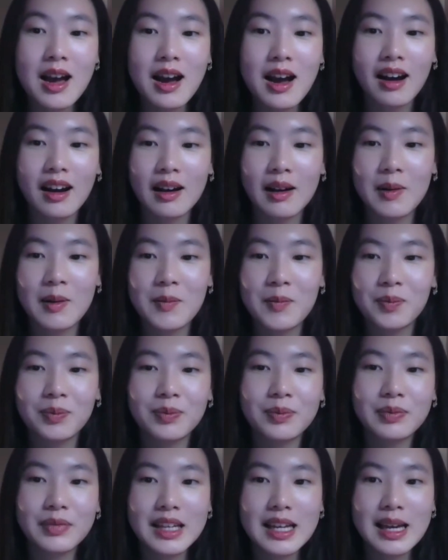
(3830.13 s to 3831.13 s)

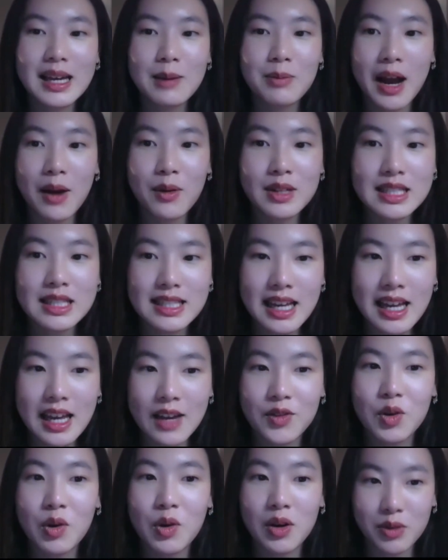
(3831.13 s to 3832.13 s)
Um, but I would say
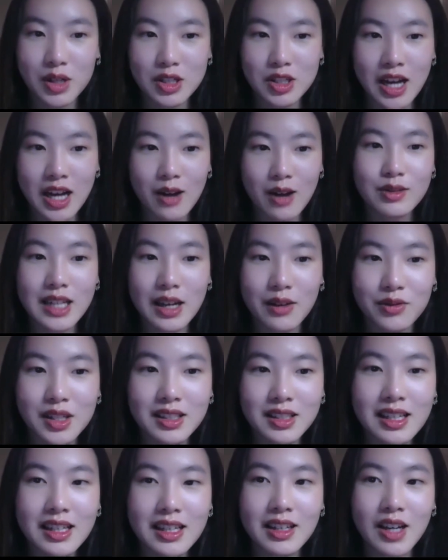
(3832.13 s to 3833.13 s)
if you want to reach out,
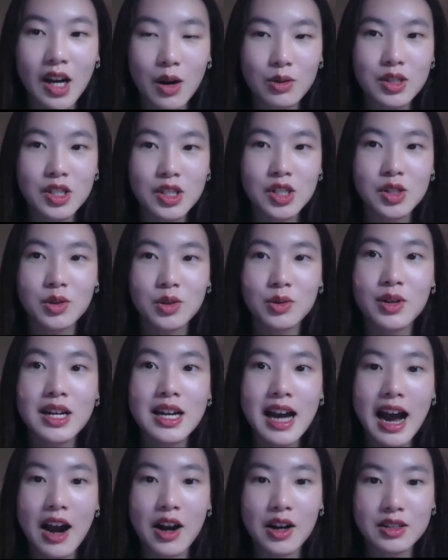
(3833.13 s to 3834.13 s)
definitely go to
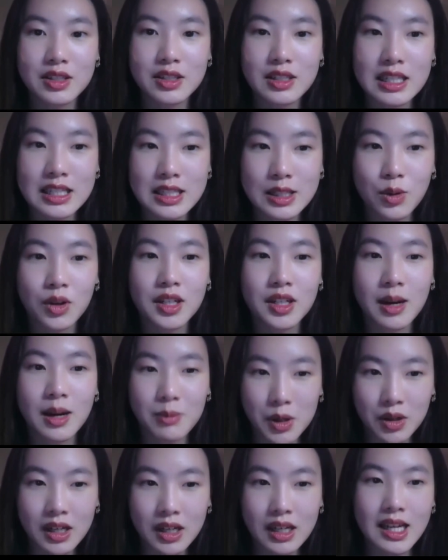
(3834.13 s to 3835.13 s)
our Discord
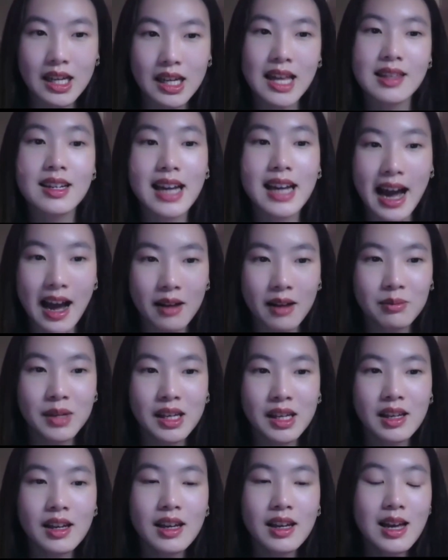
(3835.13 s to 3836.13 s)
community and then at
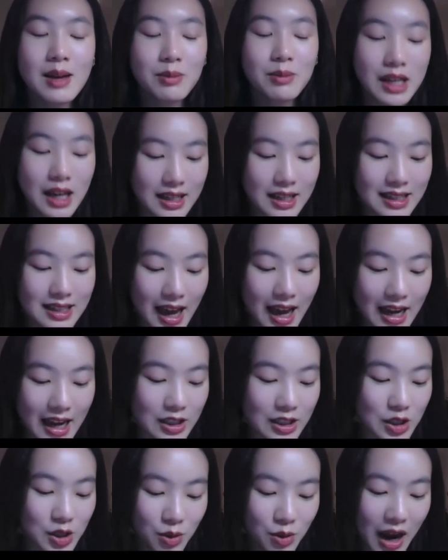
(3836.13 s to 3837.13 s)
me because
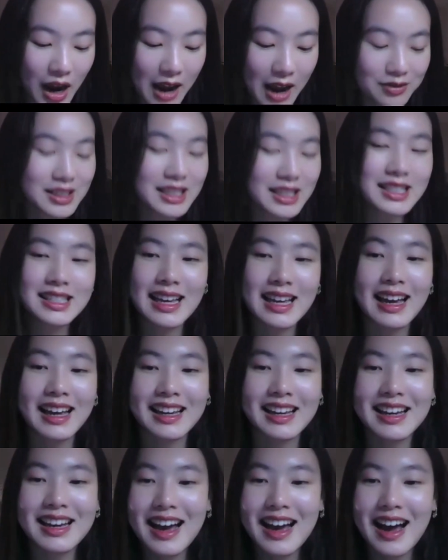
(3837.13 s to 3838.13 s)
I do have to
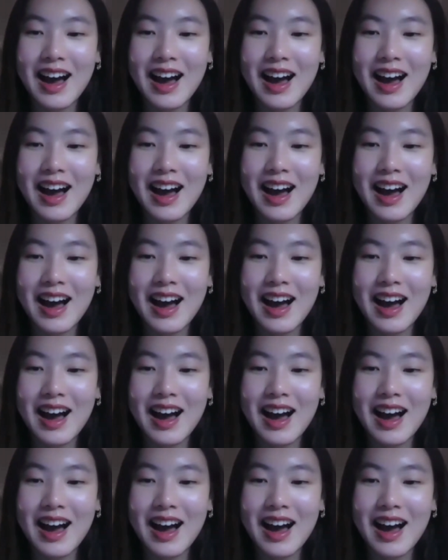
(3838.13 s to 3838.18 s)
say,